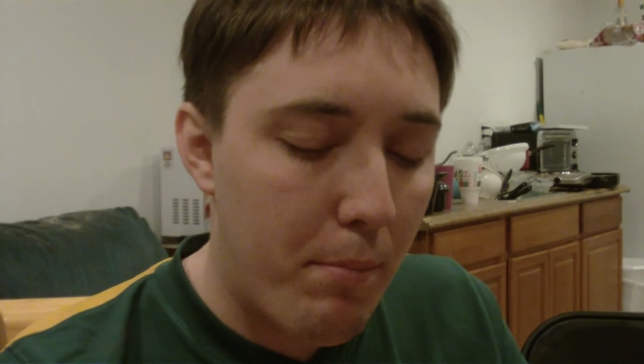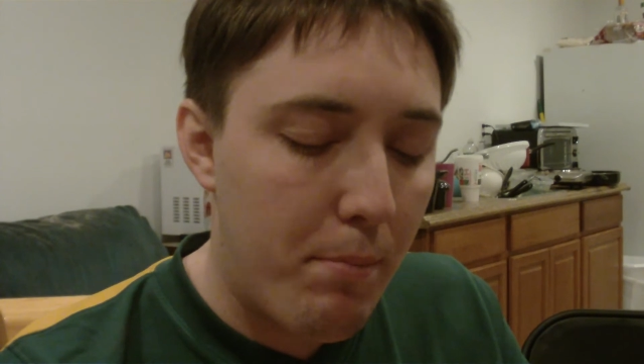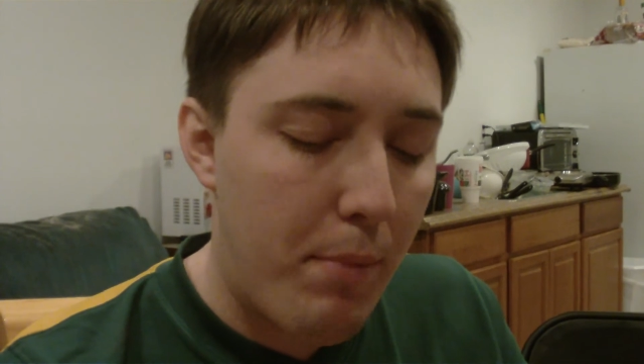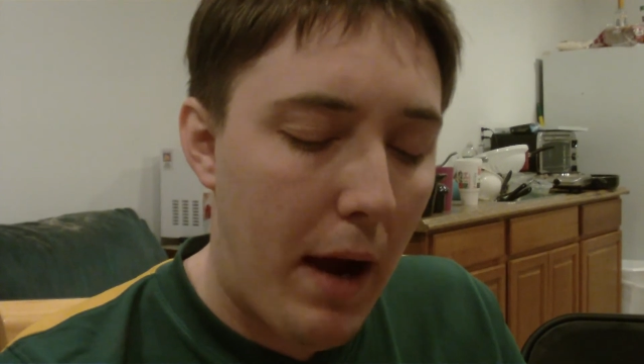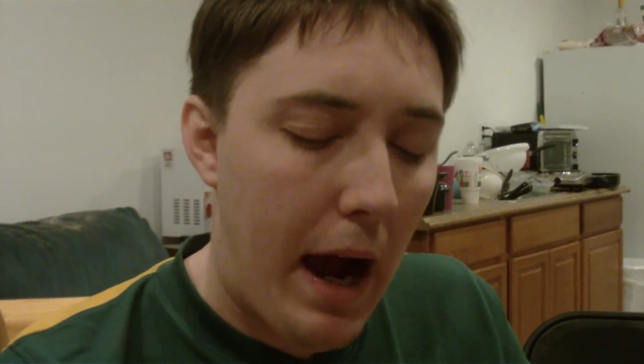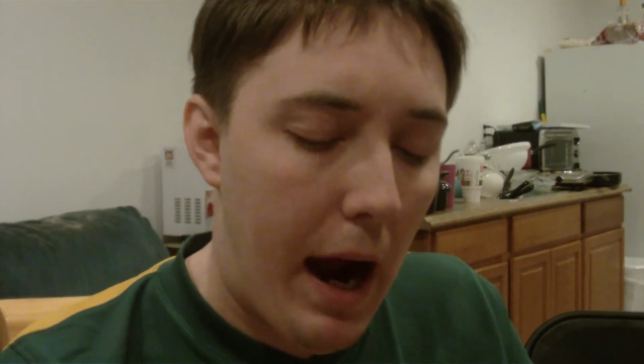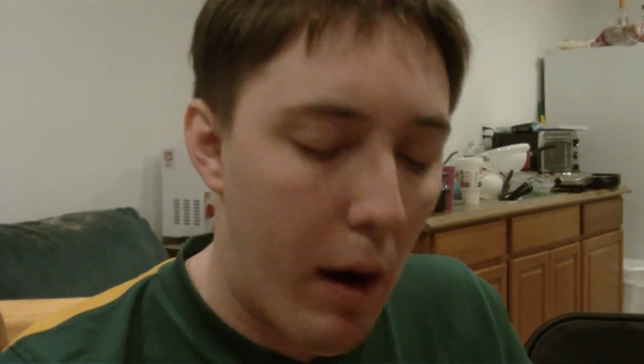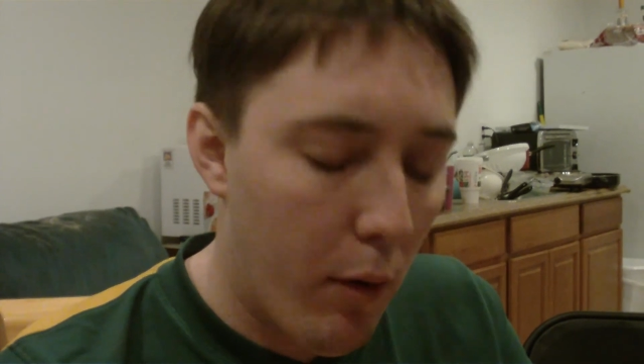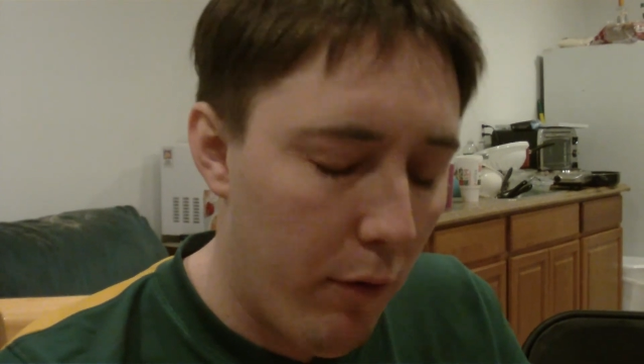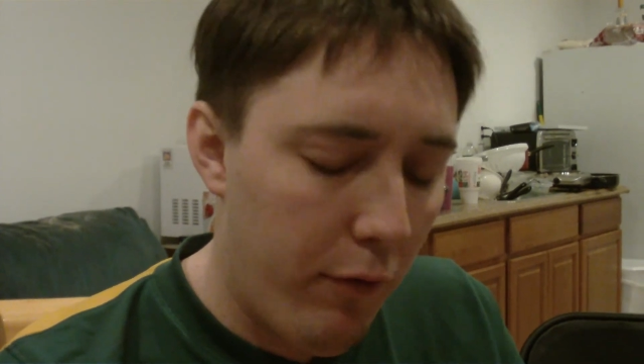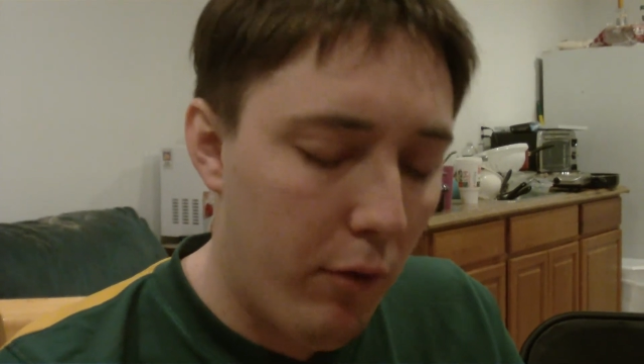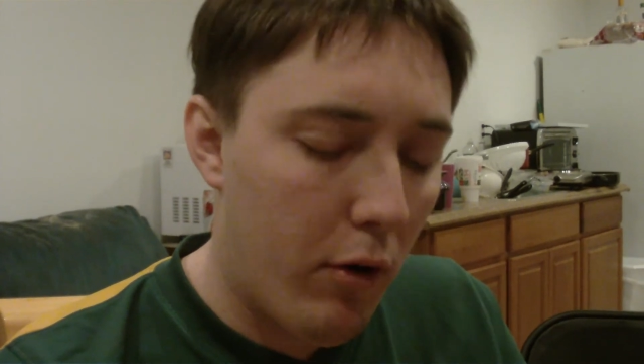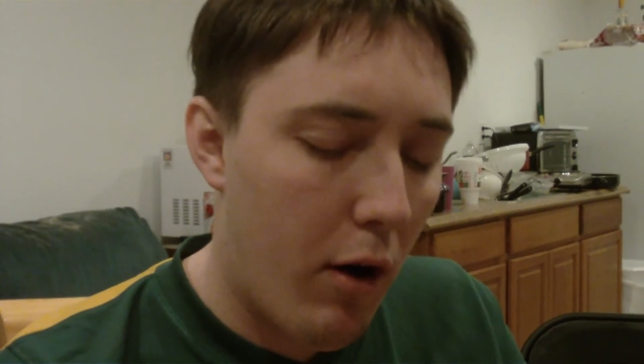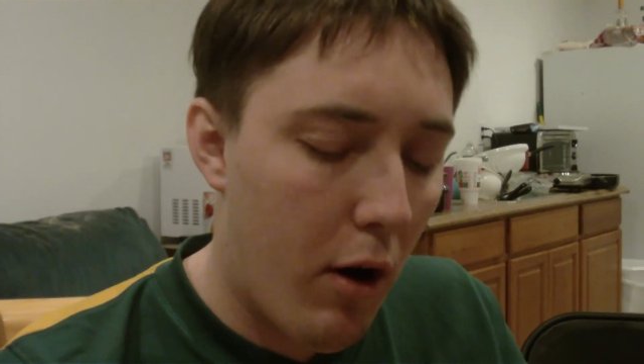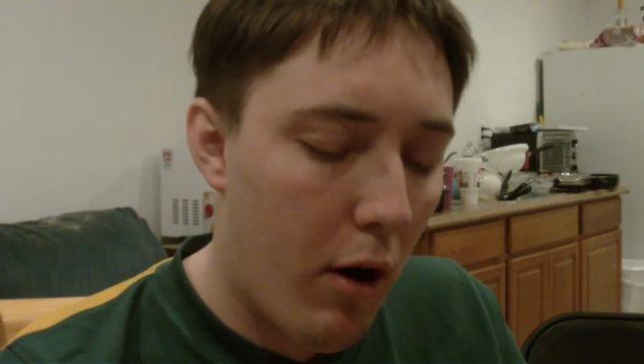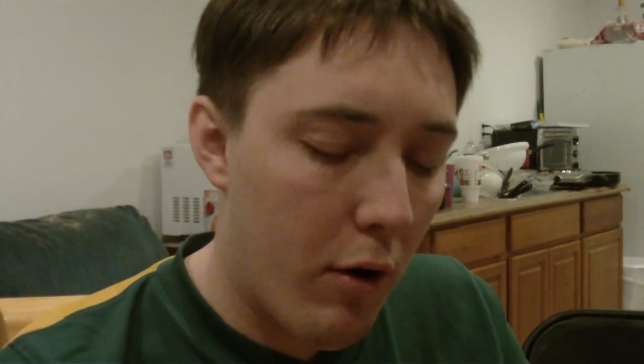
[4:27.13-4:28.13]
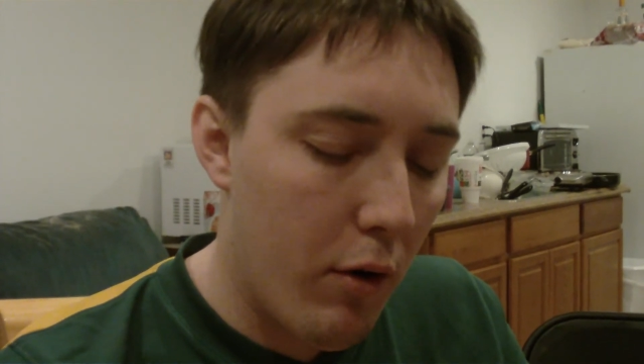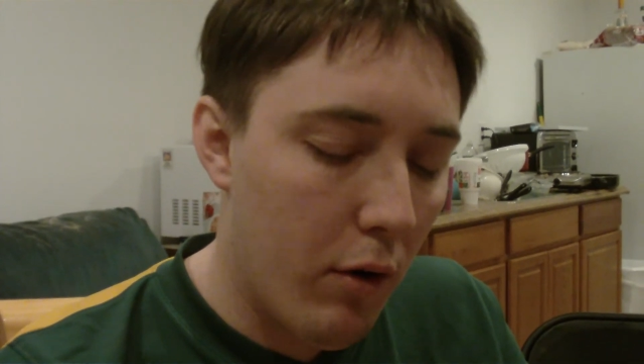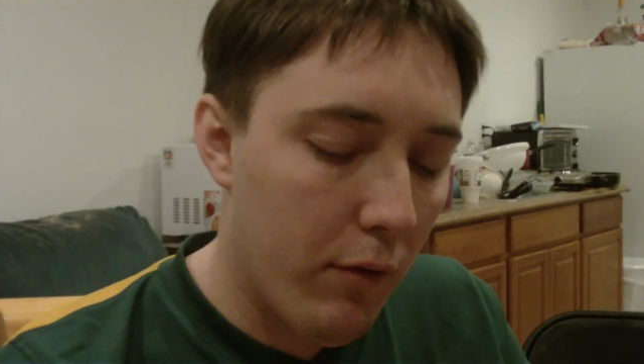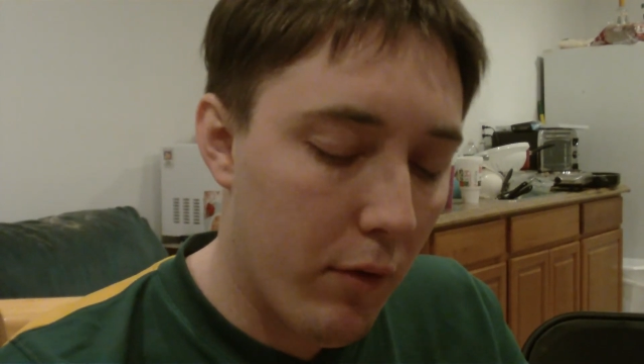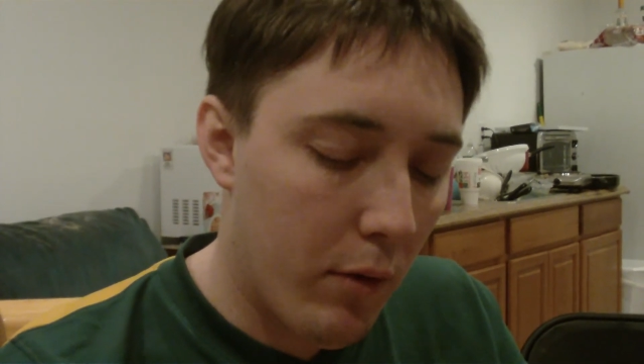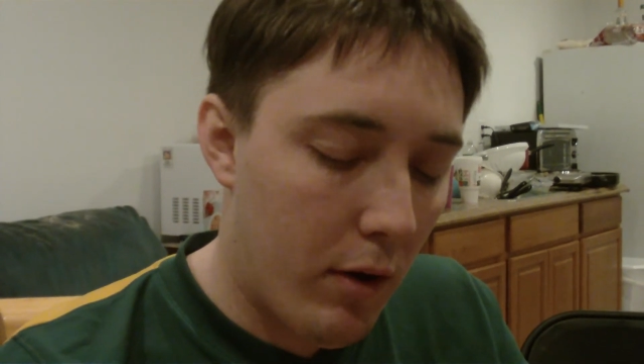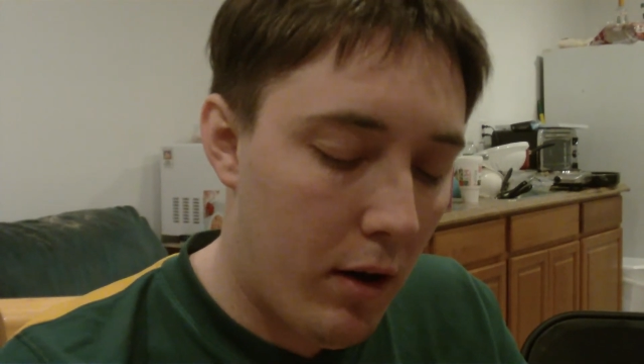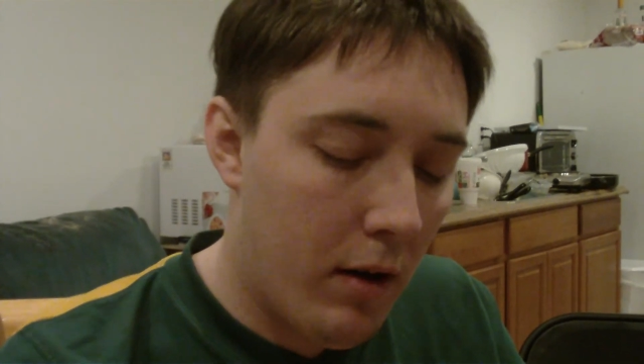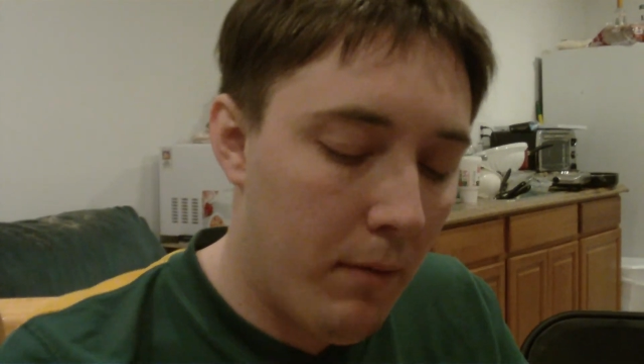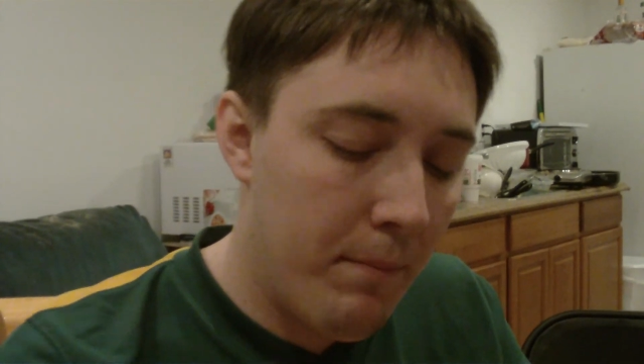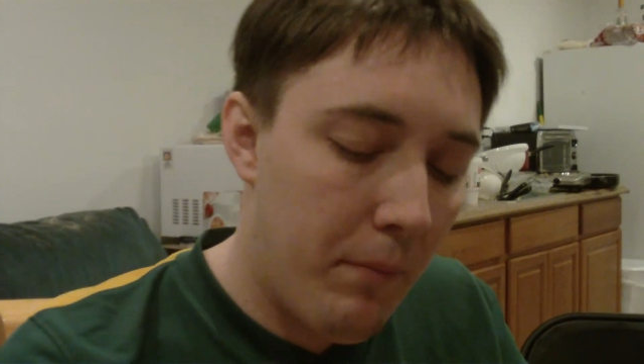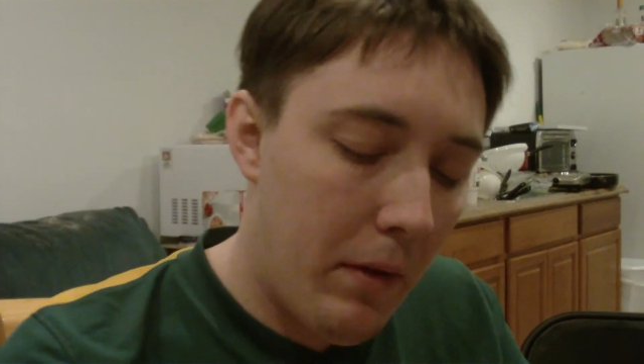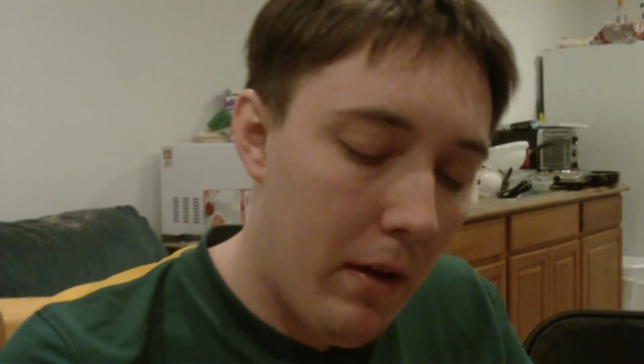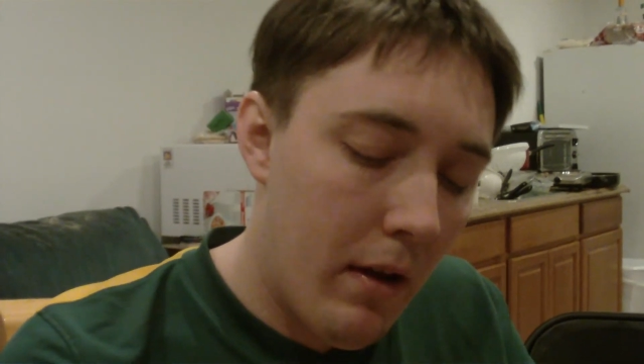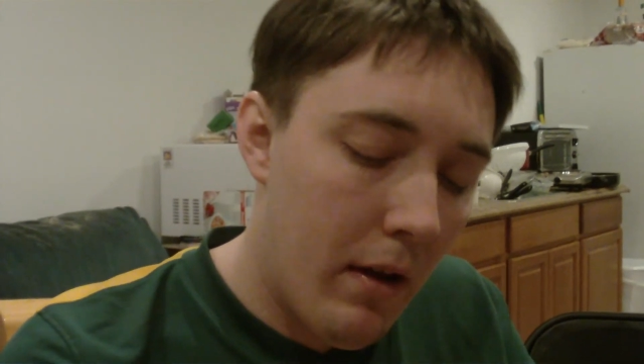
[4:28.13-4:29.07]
powerful card overall.